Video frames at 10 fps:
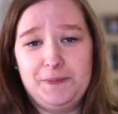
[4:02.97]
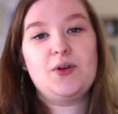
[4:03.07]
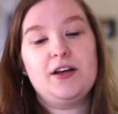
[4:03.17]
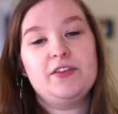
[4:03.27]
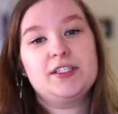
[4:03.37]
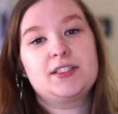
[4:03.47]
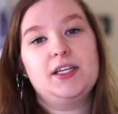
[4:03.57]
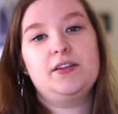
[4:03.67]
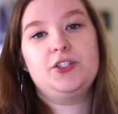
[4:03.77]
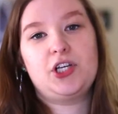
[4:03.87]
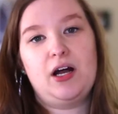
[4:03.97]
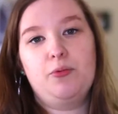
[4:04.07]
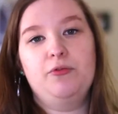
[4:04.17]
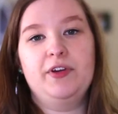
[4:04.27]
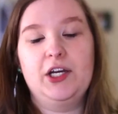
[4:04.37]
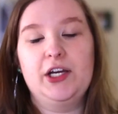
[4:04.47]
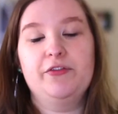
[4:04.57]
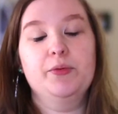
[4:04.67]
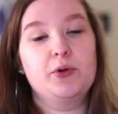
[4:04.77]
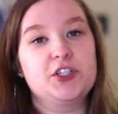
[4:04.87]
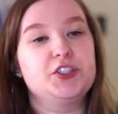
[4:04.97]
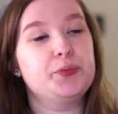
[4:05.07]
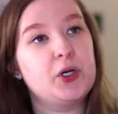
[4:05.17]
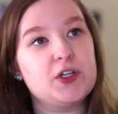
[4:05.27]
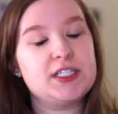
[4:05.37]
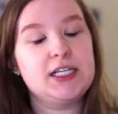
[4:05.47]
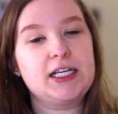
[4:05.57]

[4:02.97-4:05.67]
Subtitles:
So obviously the job will vary from person to person.